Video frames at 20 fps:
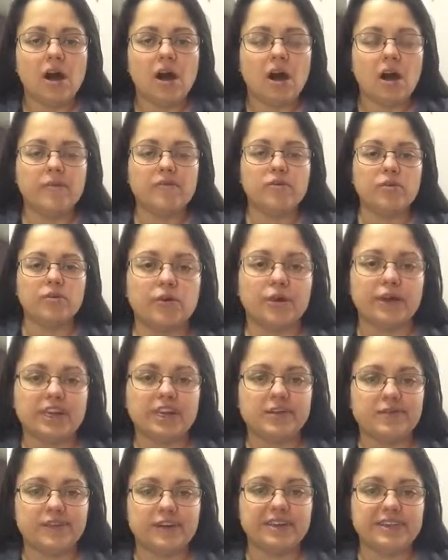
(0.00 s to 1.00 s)
I've got
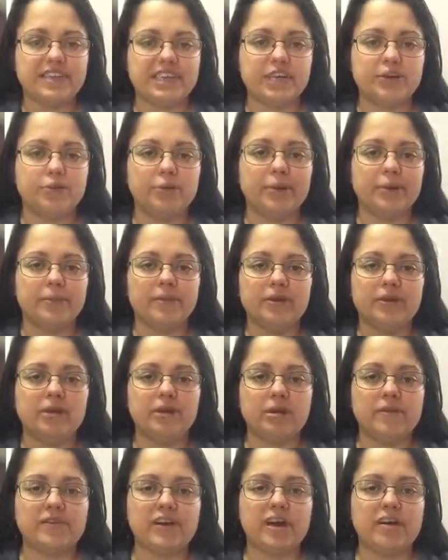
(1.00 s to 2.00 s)
any fancy equipment and
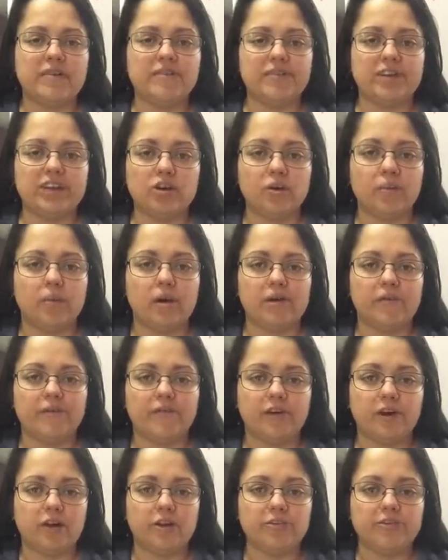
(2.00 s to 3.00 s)
I've currently got my
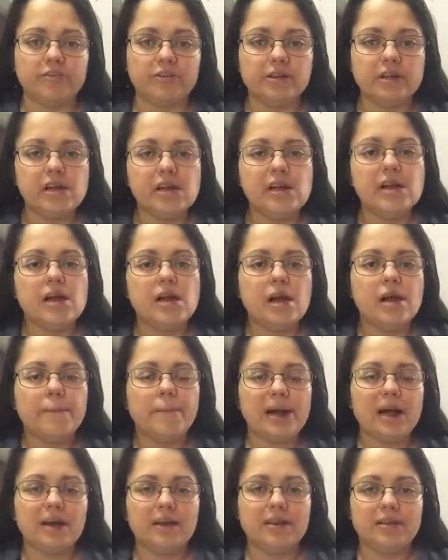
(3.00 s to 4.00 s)
phone
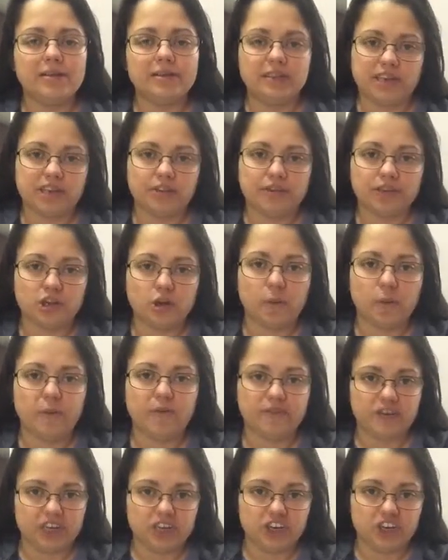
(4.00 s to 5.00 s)
balanced on top of
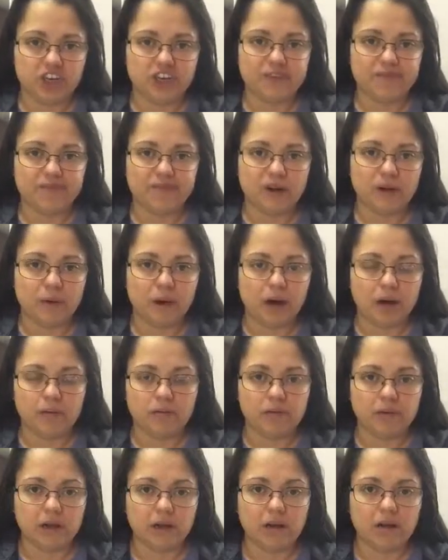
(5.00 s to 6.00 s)
a kitchen roll
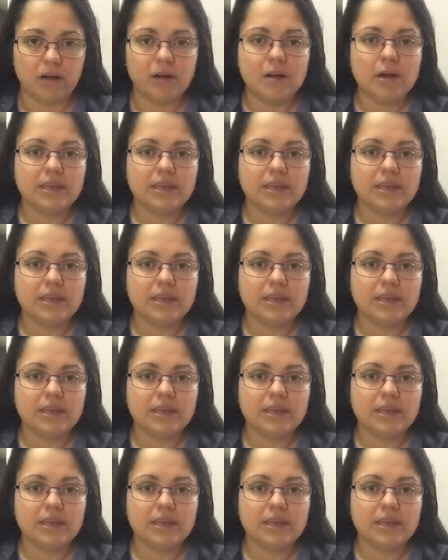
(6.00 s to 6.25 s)
holder.